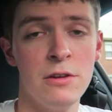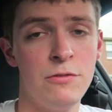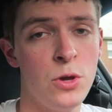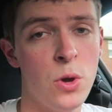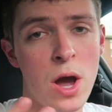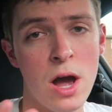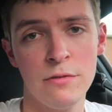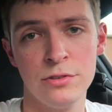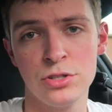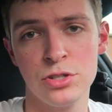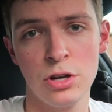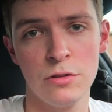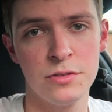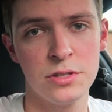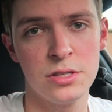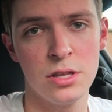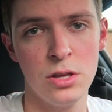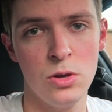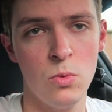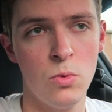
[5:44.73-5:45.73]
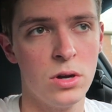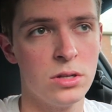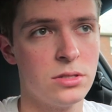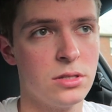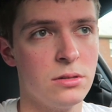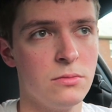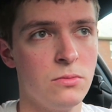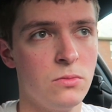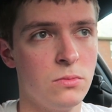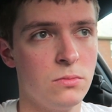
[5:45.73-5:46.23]
If you have a service that you want
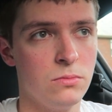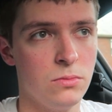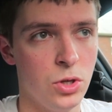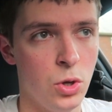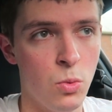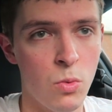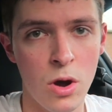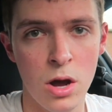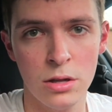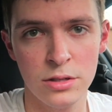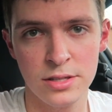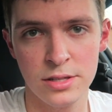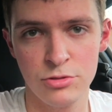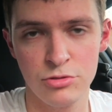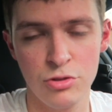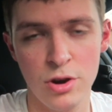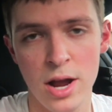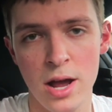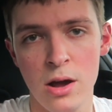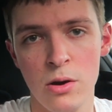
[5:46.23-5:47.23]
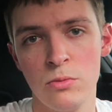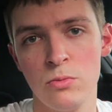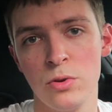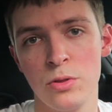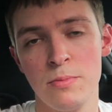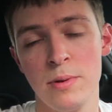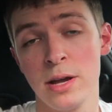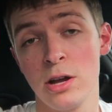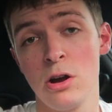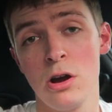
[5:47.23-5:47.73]
to try out
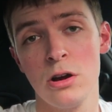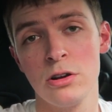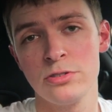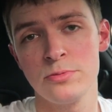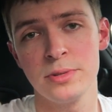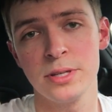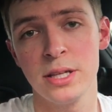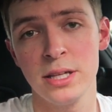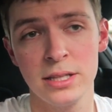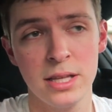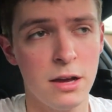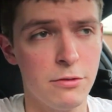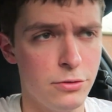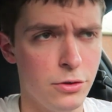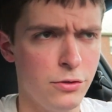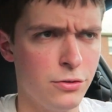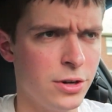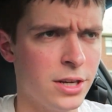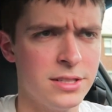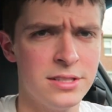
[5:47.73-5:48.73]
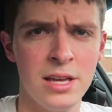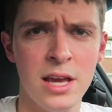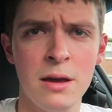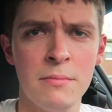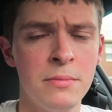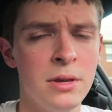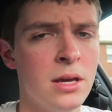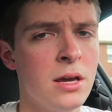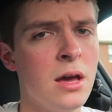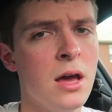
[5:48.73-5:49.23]
with my car or something like that, feel free to
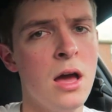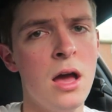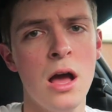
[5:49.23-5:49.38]
DM me.